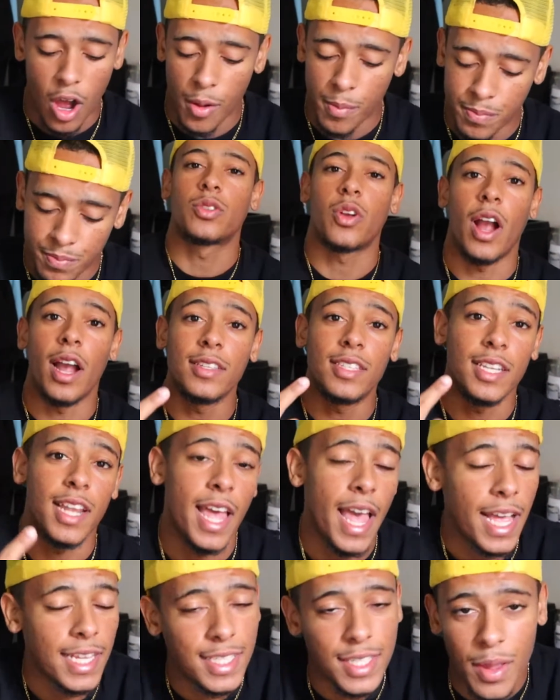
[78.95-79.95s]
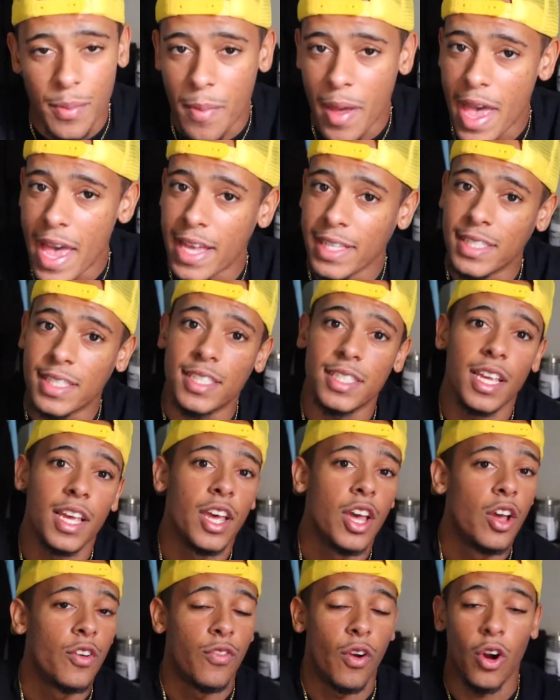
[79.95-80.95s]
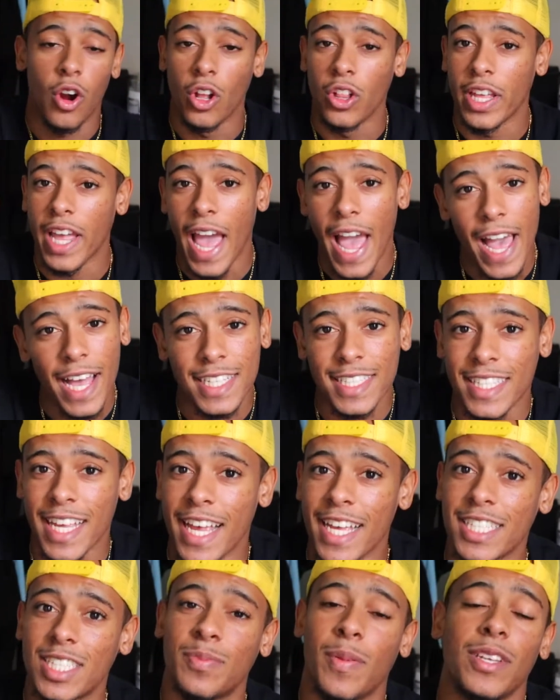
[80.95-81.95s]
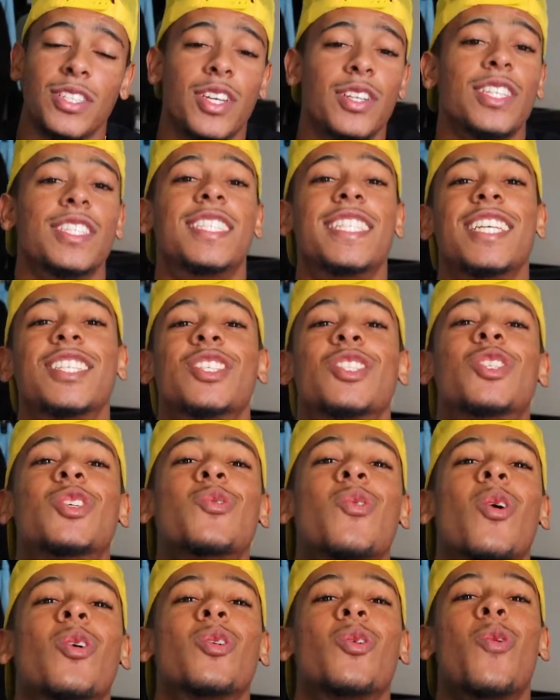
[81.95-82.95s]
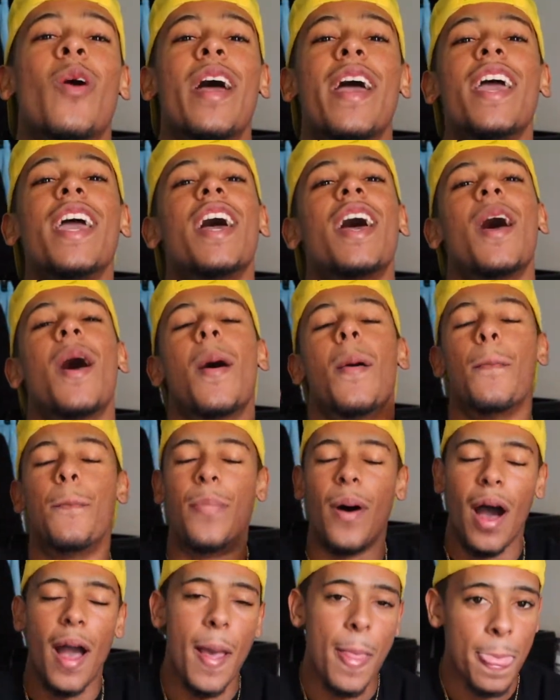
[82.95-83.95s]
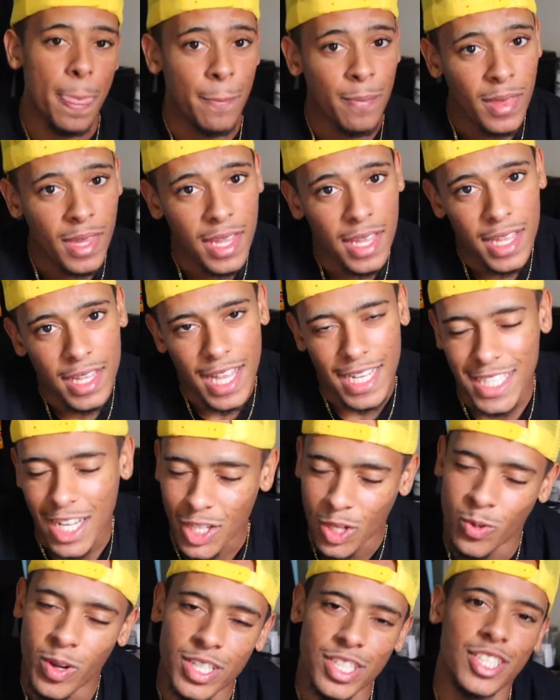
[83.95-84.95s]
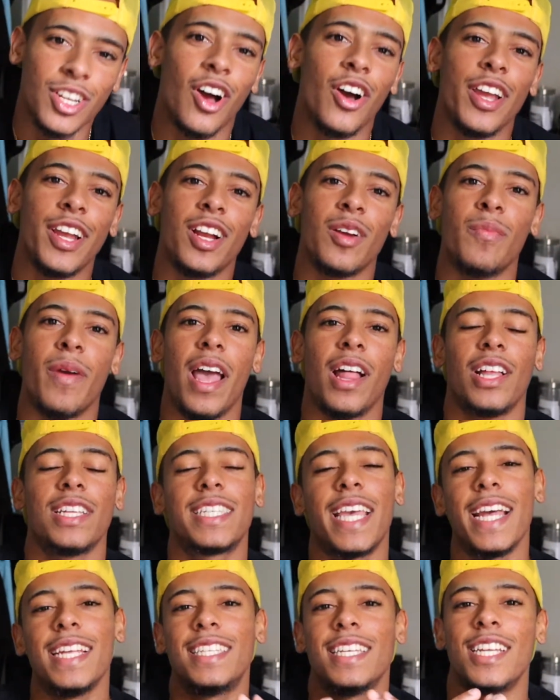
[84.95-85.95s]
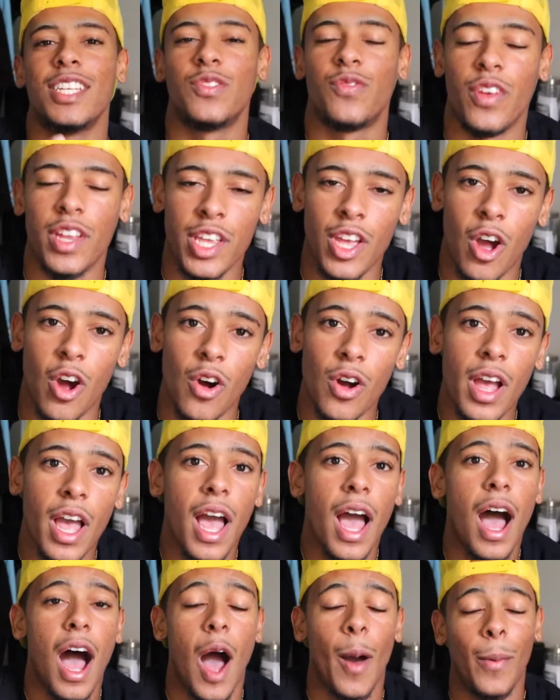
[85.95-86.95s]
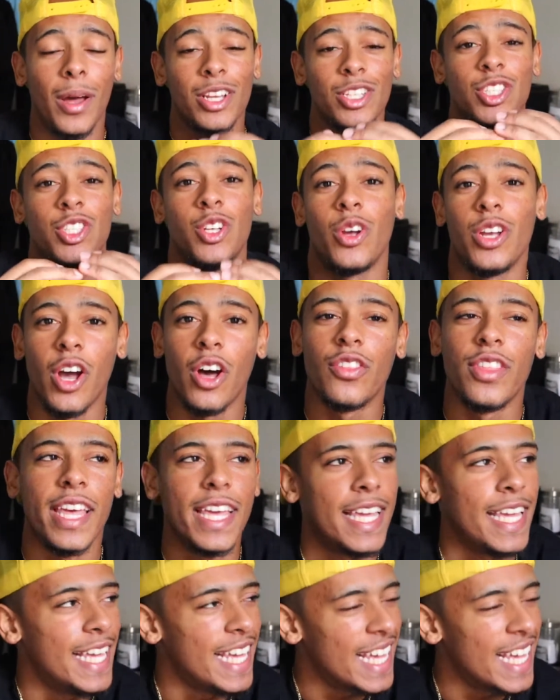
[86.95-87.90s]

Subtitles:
Subscribe to the SMS for early access, especially the season 2 on the way. But that's not the reason y'all here, man. Let's get into this video. I'm about to show y'all the